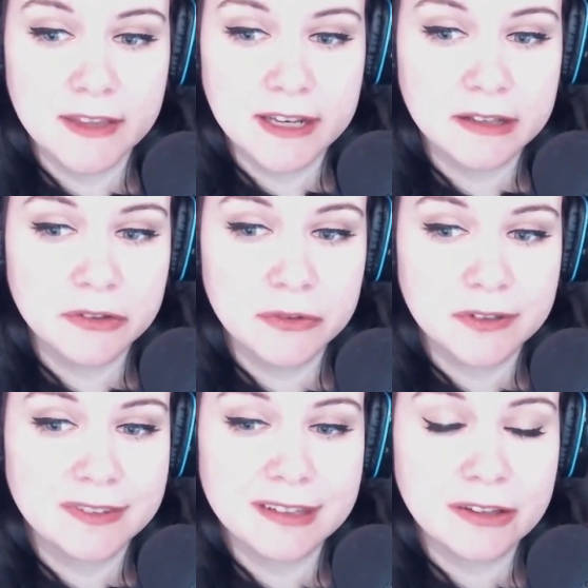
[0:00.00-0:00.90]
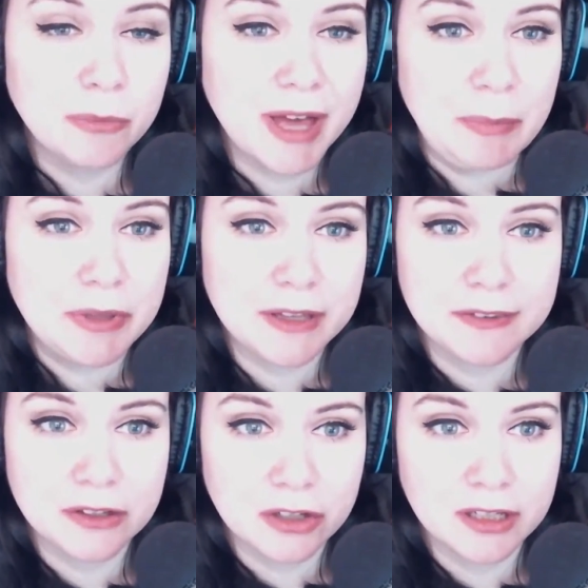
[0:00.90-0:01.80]
They didn't lose a single map in that
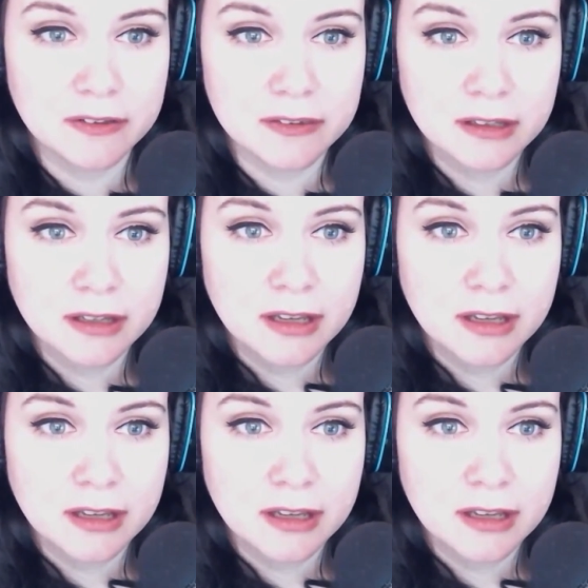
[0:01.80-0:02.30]
series.